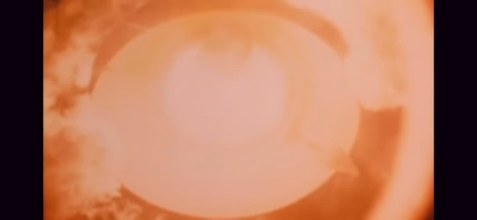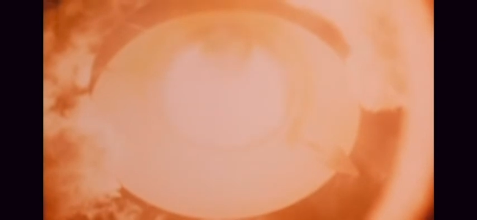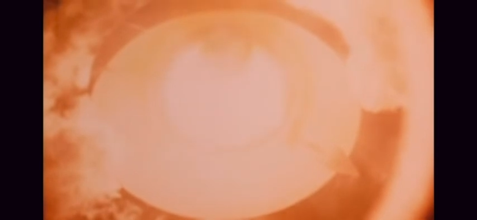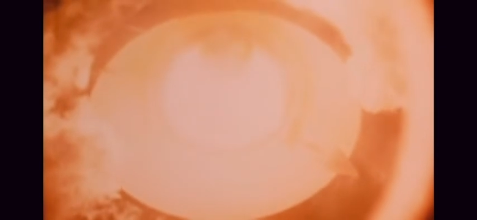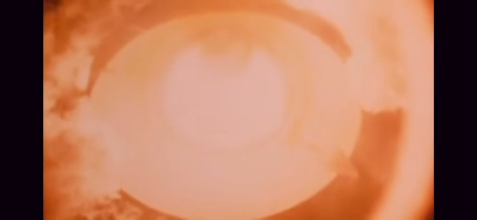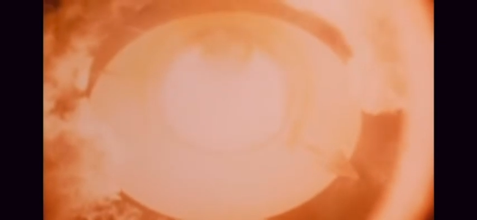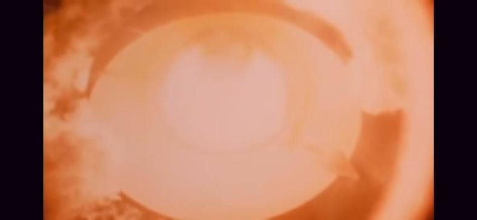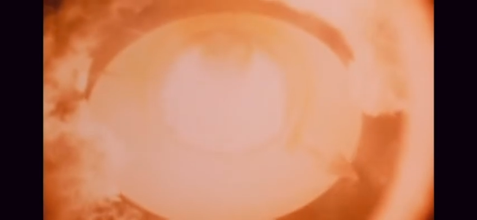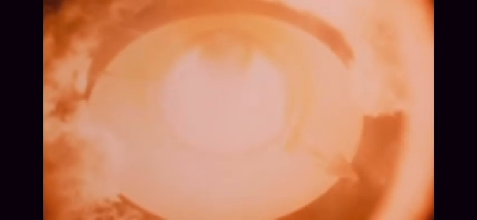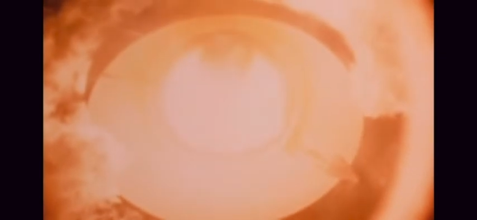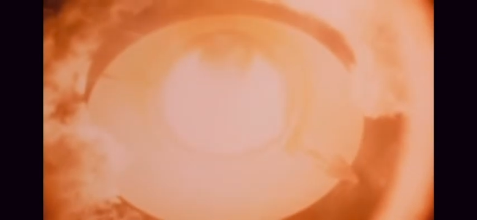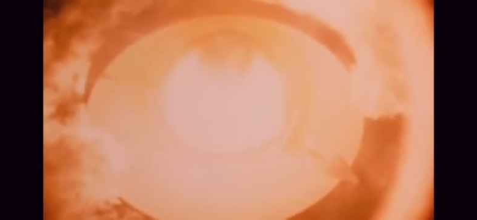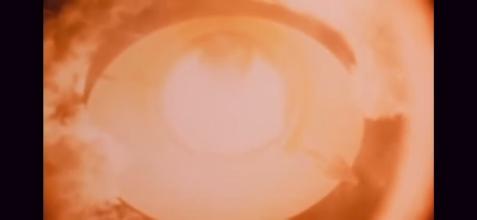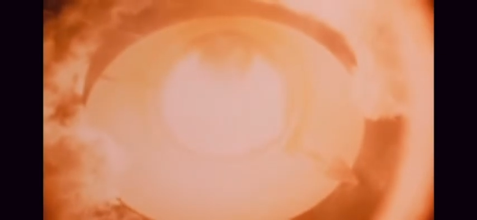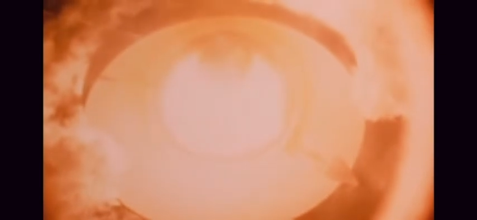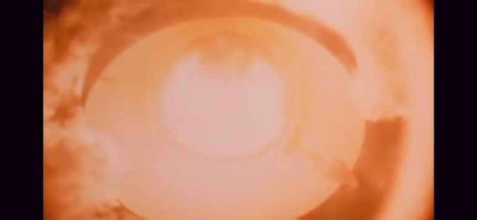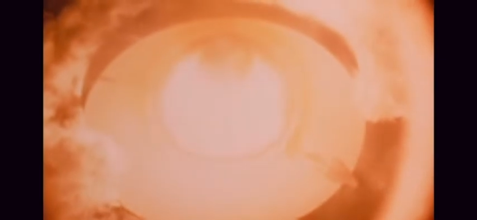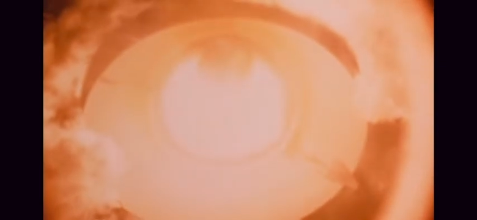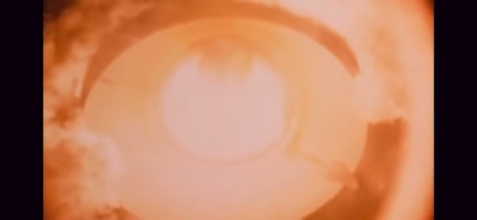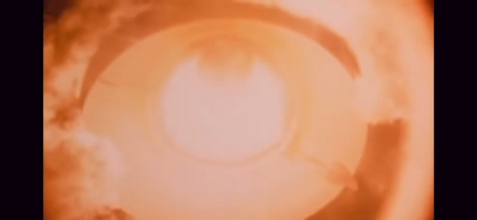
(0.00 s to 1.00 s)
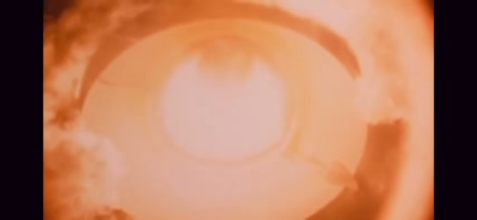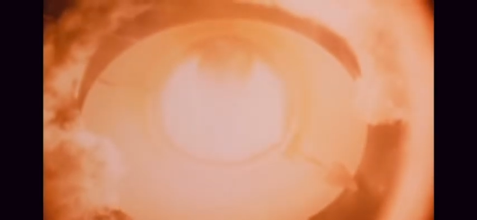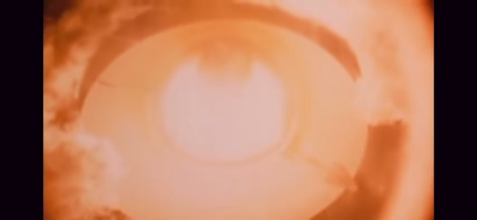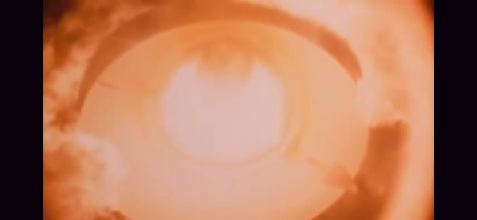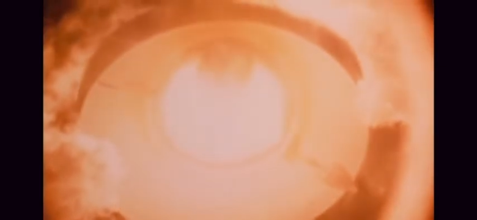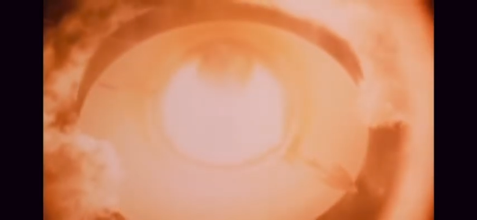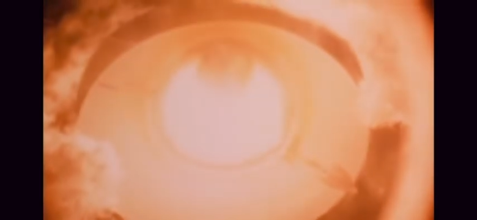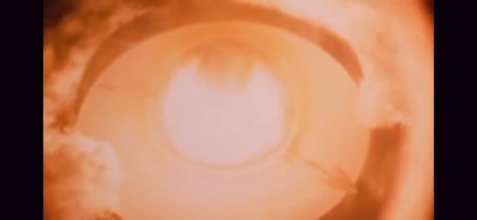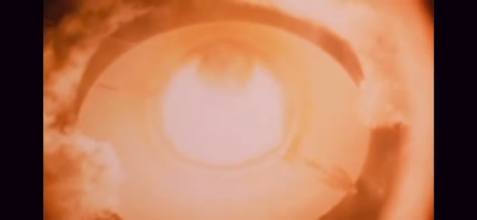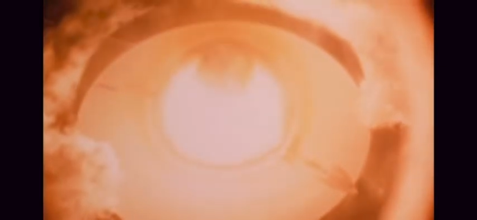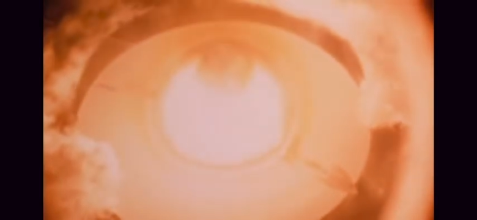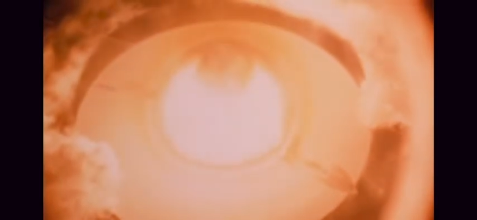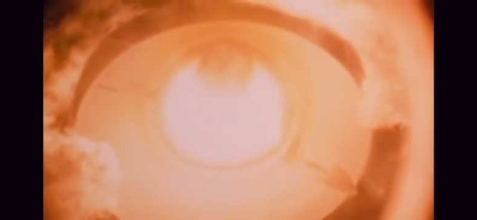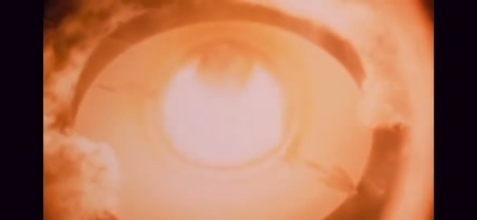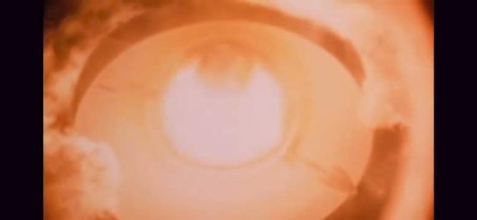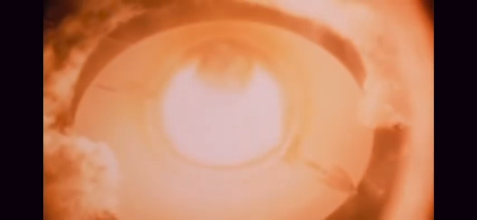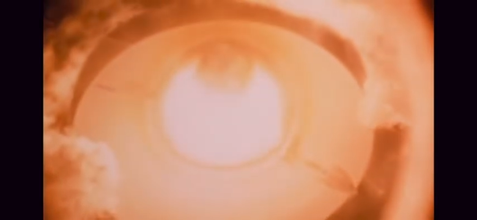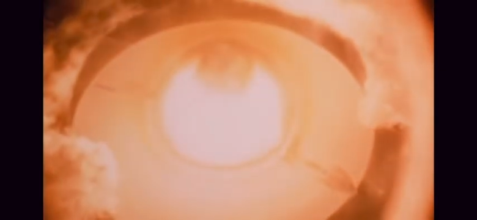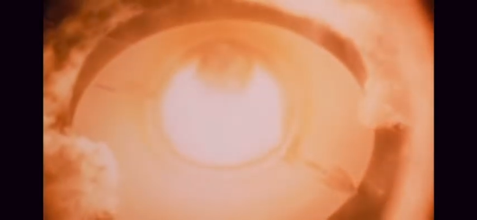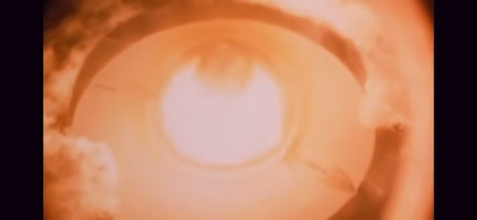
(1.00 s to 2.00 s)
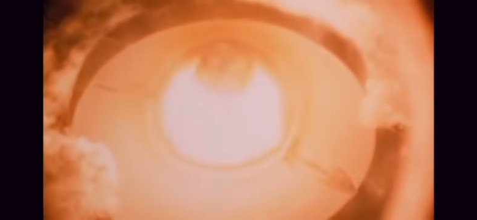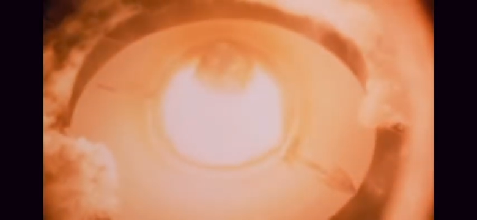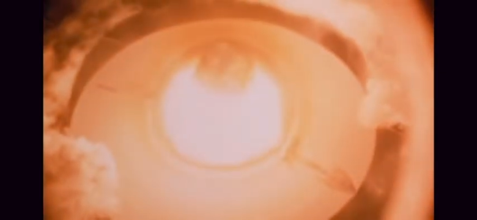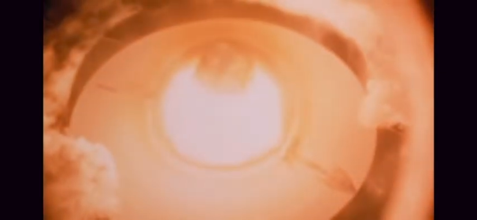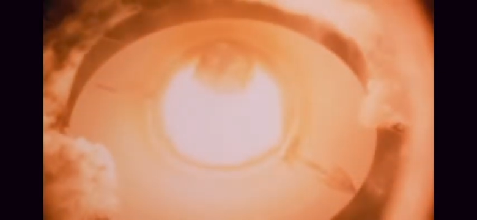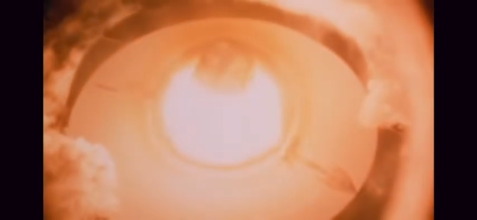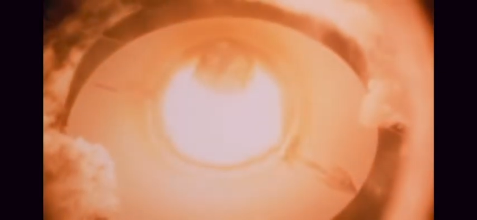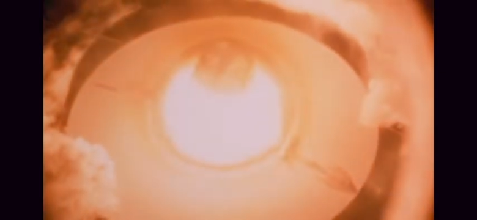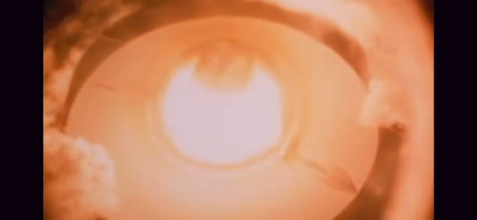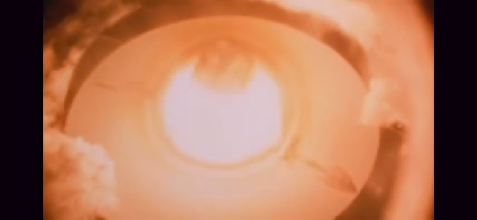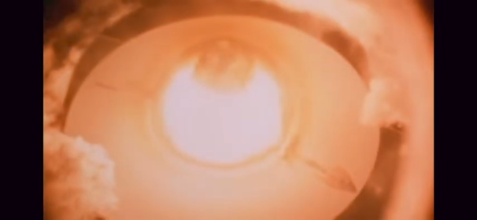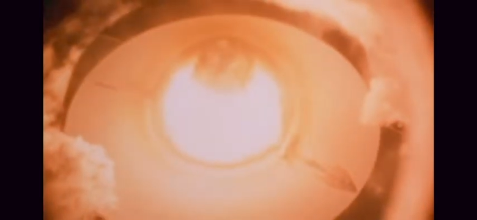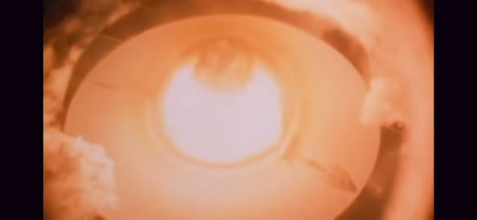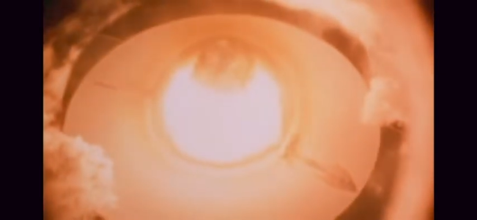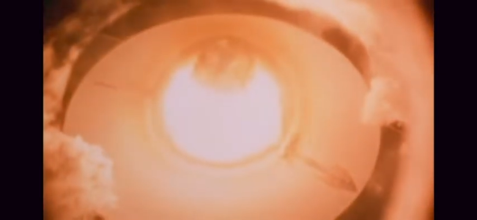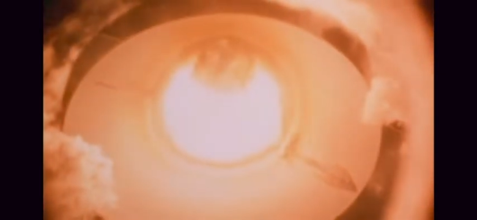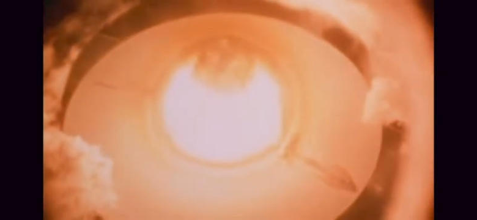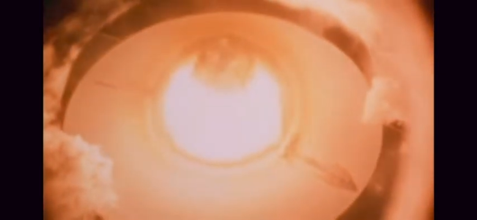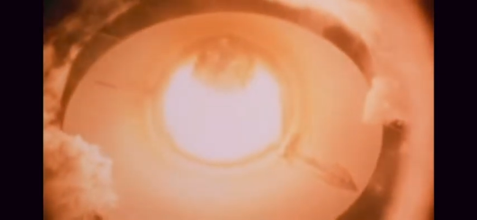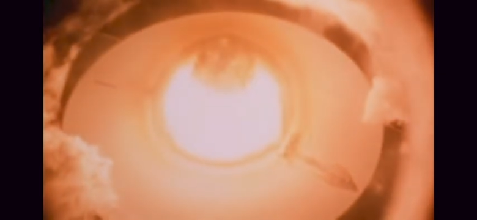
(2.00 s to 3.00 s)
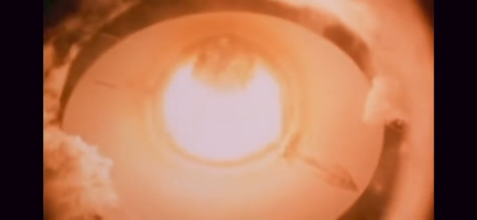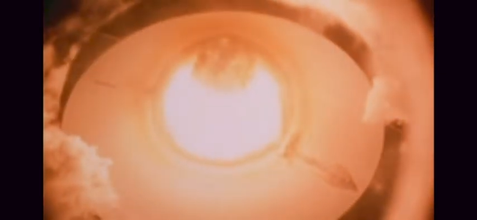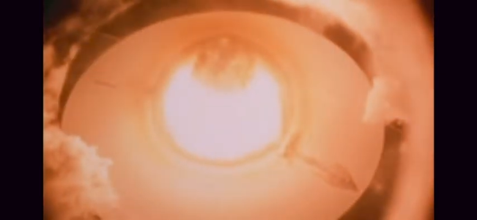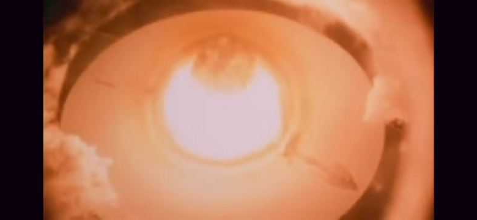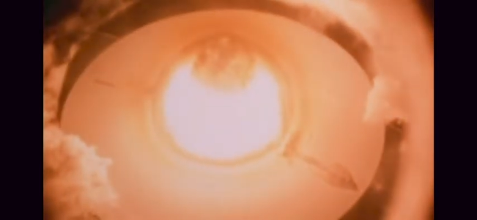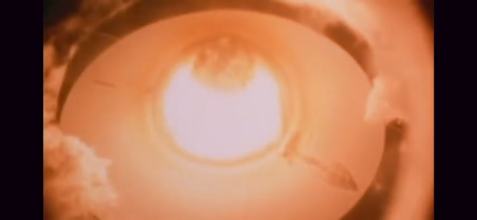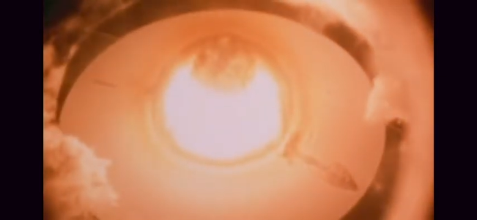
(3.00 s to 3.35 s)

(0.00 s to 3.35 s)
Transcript: [unreadable: no face in view]